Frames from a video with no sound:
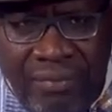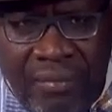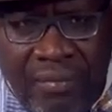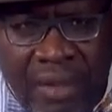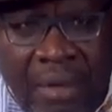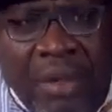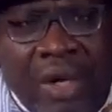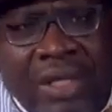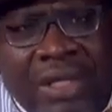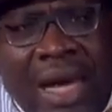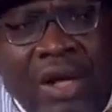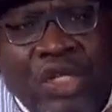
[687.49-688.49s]
because
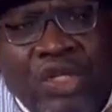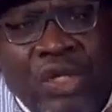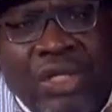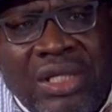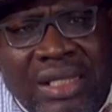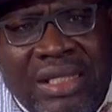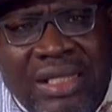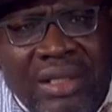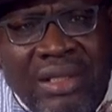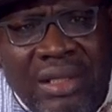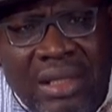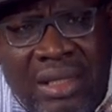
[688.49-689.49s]
I also sit
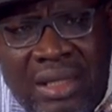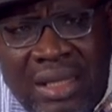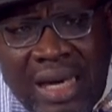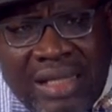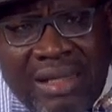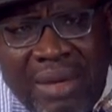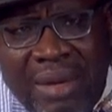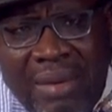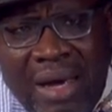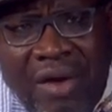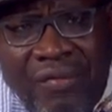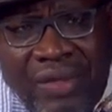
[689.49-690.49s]
as a member
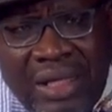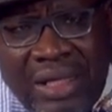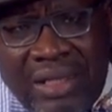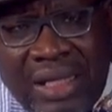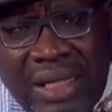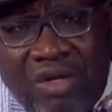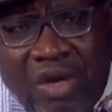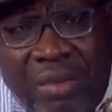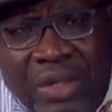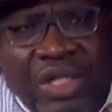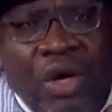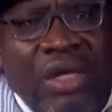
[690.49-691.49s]
of the Senate
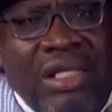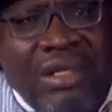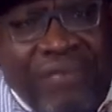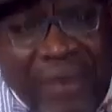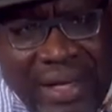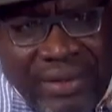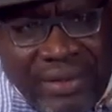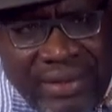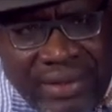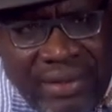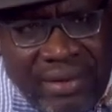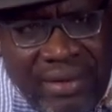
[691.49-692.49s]
Committee on
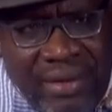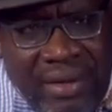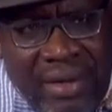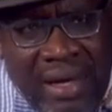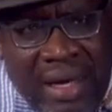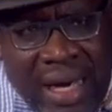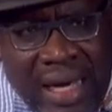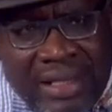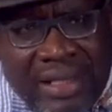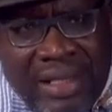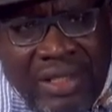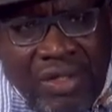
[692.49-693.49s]
Defense. I
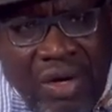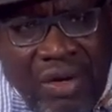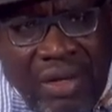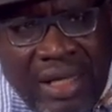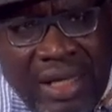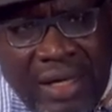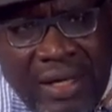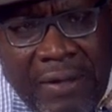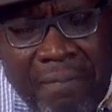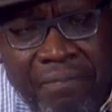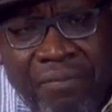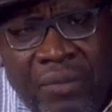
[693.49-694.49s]
sit on the
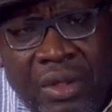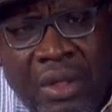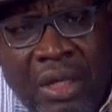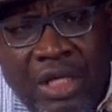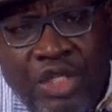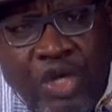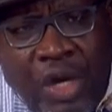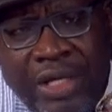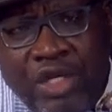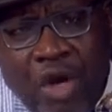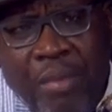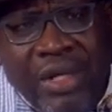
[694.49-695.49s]
joint
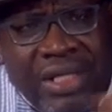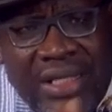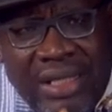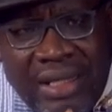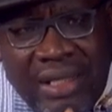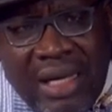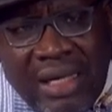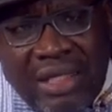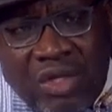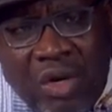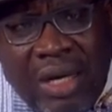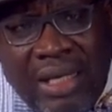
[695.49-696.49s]
committee that is
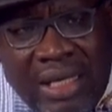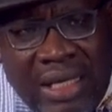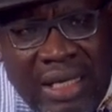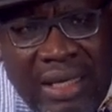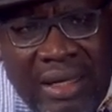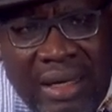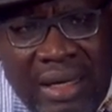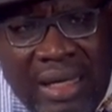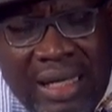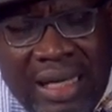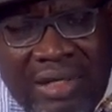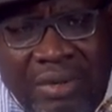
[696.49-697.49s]
currently, that
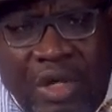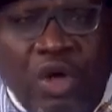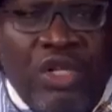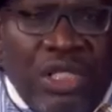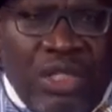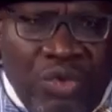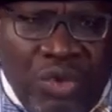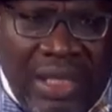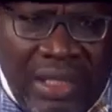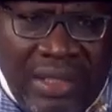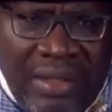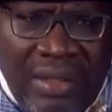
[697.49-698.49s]
has been
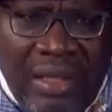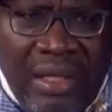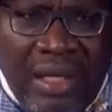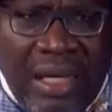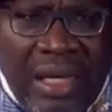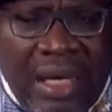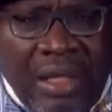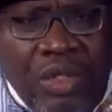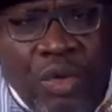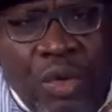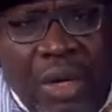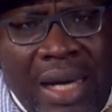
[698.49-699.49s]
constituted
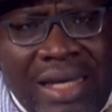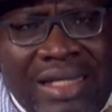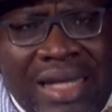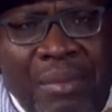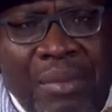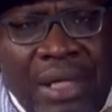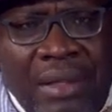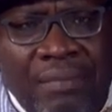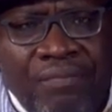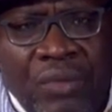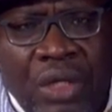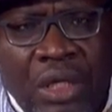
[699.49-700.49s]
to examine
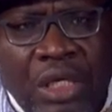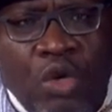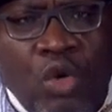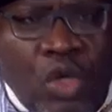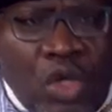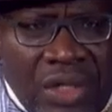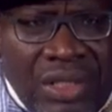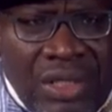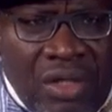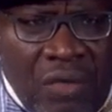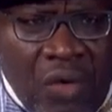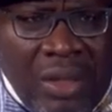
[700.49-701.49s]
the root causes
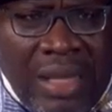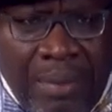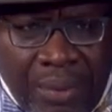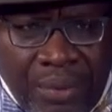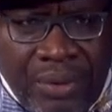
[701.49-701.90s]
of what happened.